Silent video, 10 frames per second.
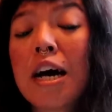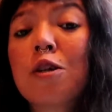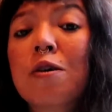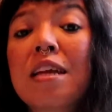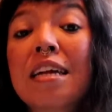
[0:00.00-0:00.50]
I
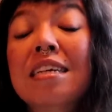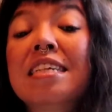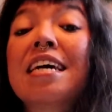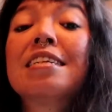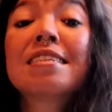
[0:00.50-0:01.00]
know that in
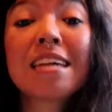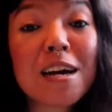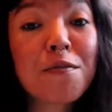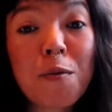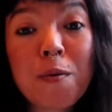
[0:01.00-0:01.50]
the other
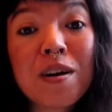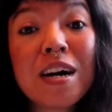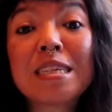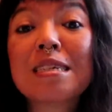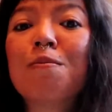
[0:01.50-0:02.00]
side of the world
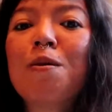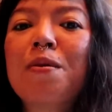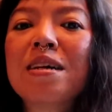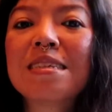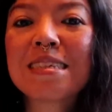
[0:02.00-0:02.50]
at this moment,